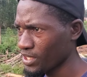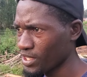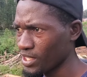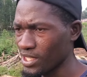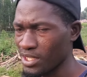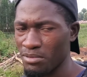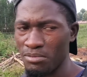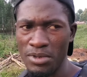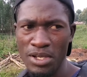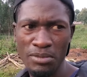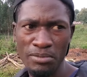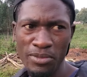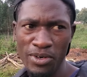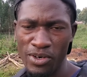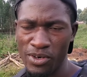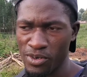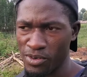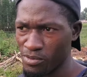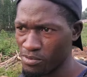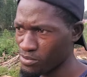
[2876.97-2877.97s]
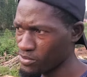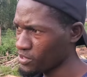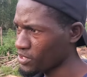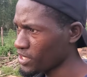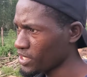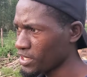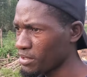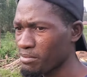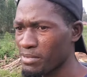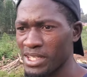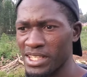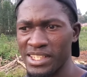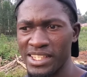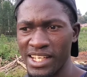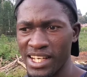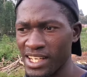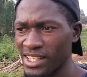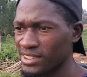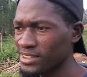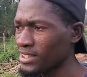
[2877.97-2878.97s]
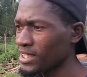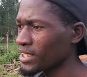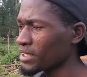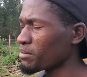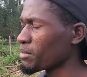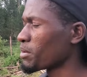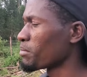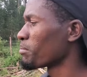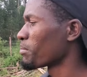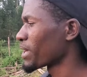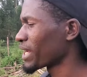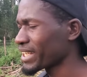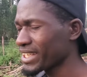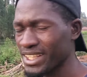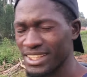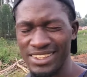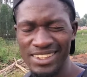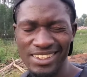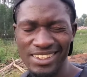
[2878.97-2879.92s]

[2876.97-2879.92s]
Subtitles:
like my moms, like my dads, like my brothers